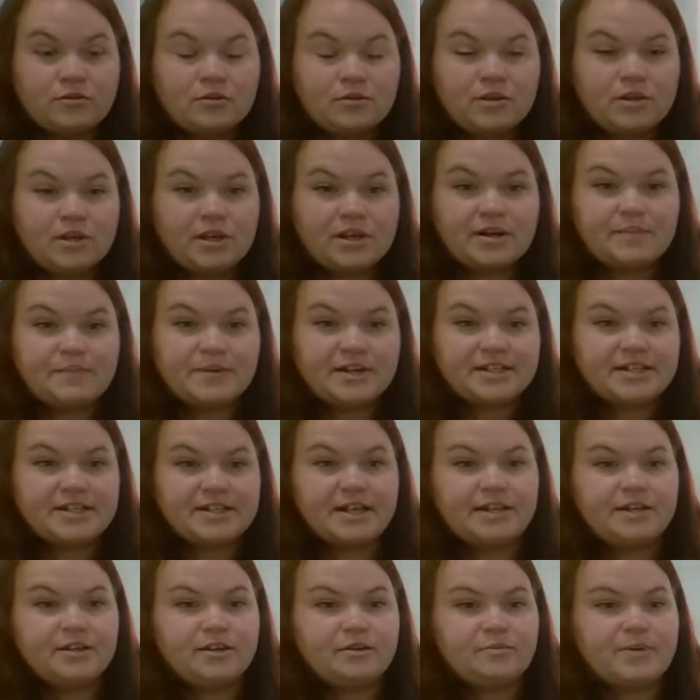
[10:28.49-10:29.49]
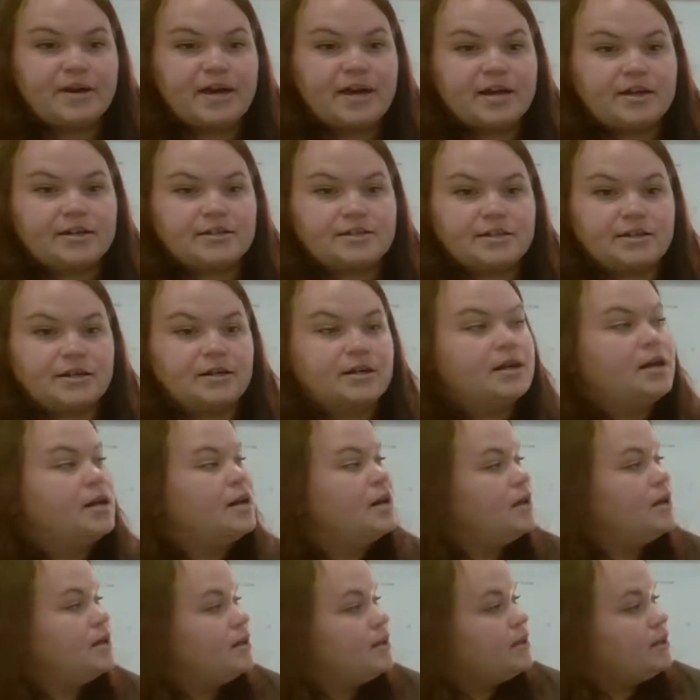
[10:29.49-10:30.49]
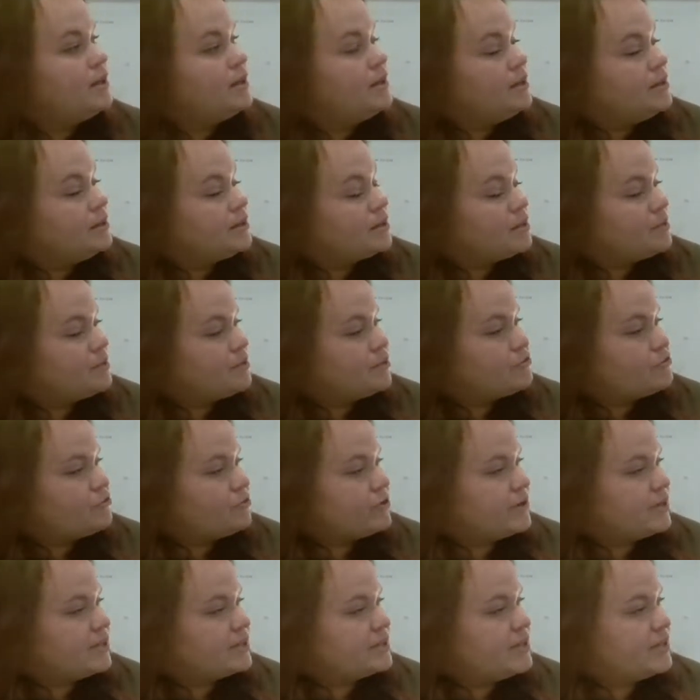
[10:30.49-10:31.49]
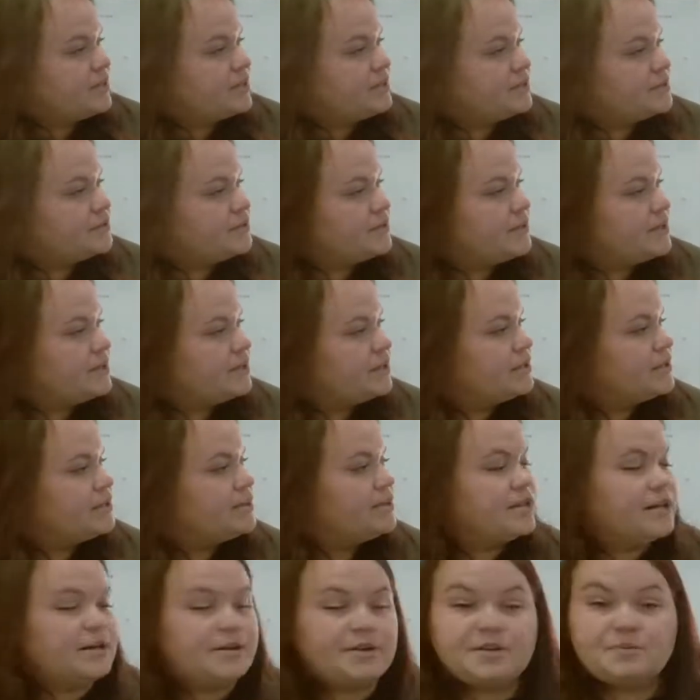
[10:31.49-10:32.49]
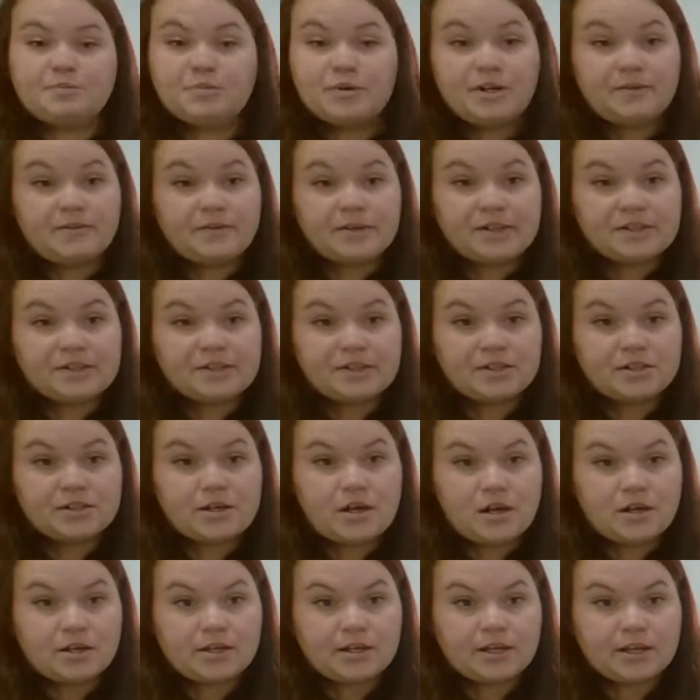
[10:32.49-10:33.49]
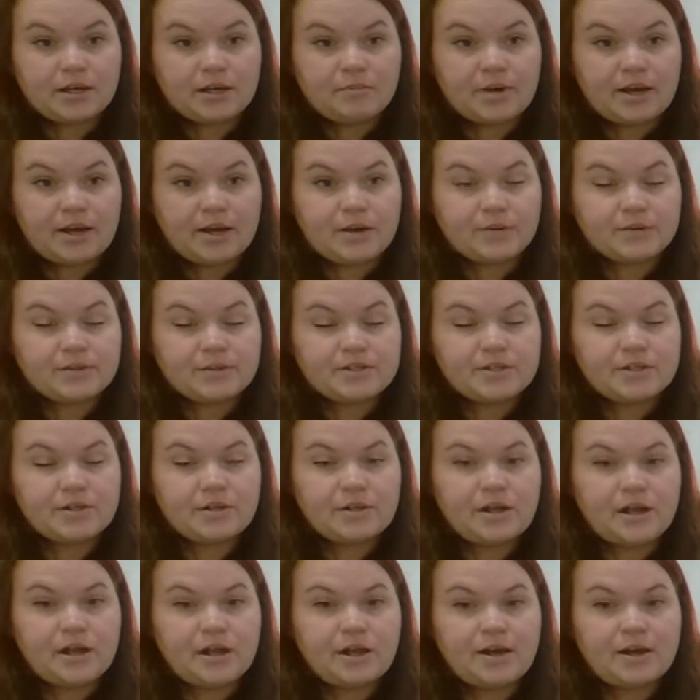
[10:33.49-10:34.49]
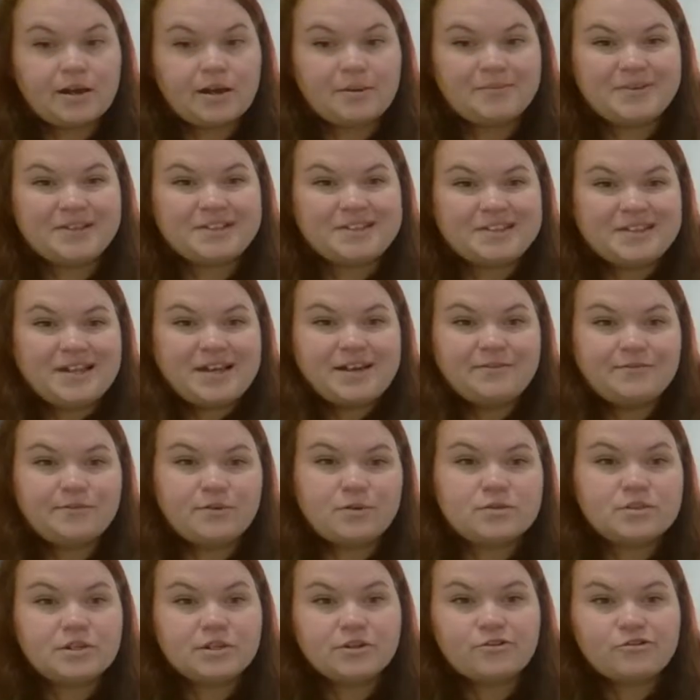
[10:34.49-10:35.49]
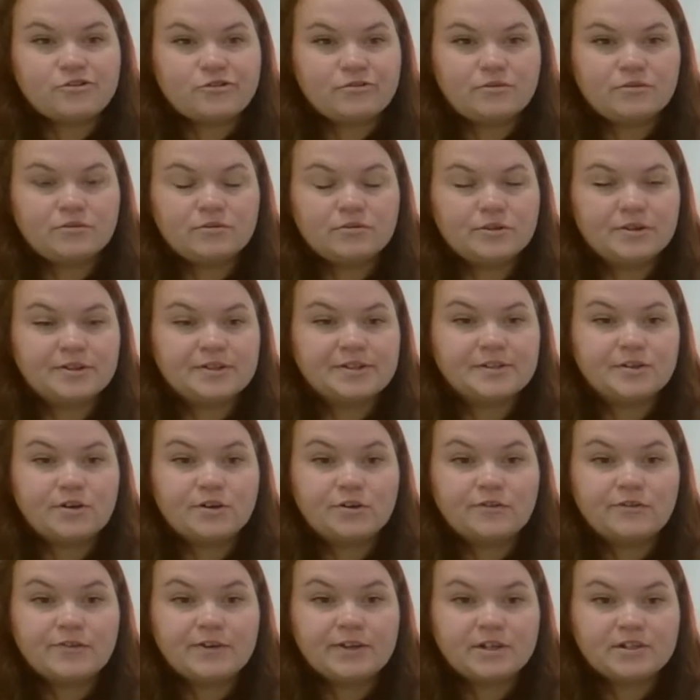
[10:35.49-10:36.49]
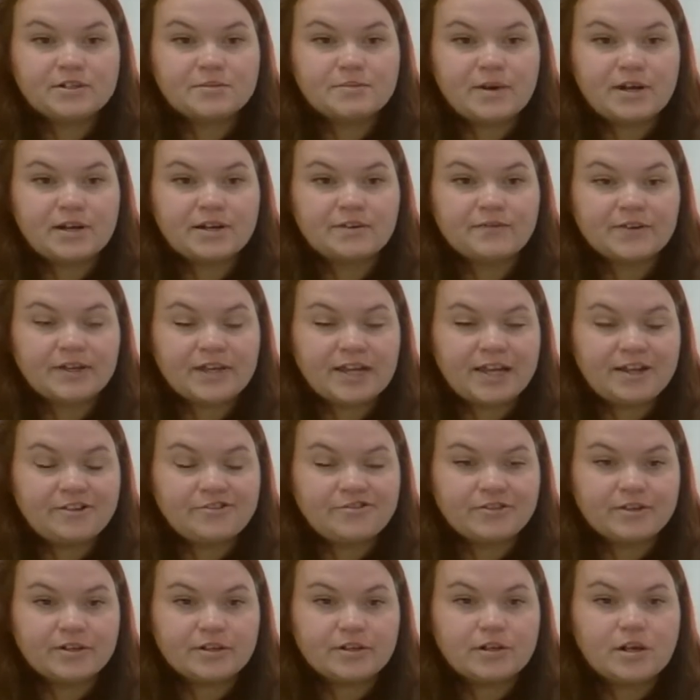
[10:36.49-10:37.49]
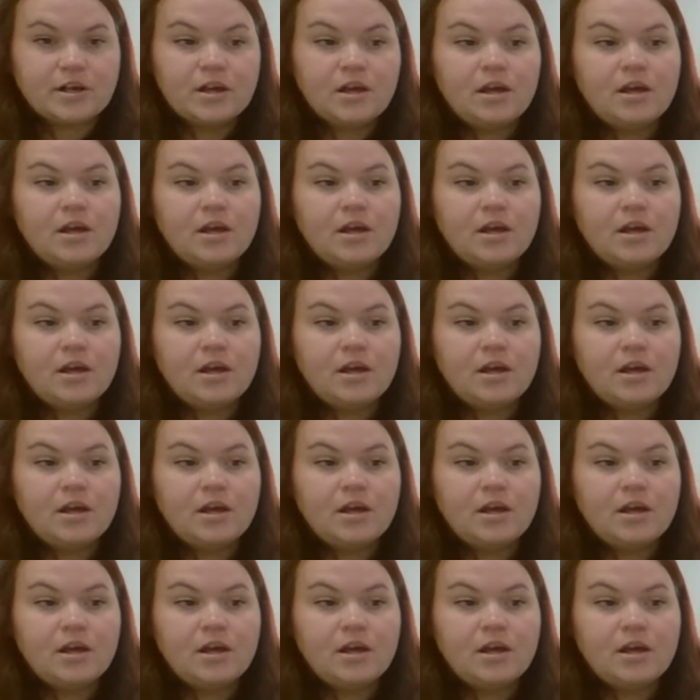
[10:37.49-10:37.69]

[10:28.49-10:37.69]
And I'm going to take you back to the commercial grade light string that I was previously talking about. It's line voltage. There's no field modification.